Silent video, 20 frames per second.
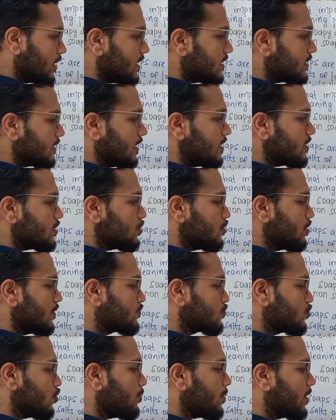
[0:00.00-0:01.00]
get a residue of
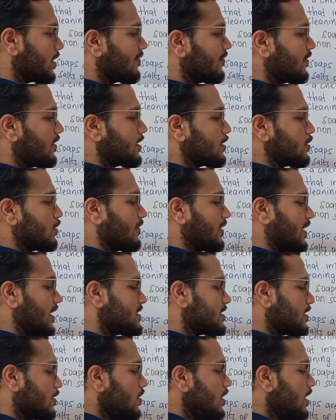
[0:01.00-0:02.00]
soap and a filter of
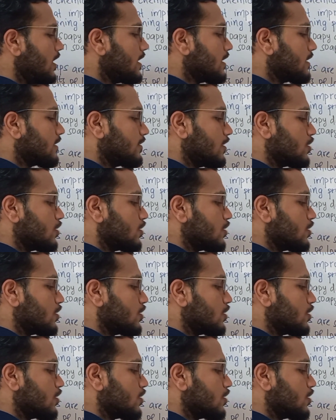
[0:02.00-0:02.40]
glycerol,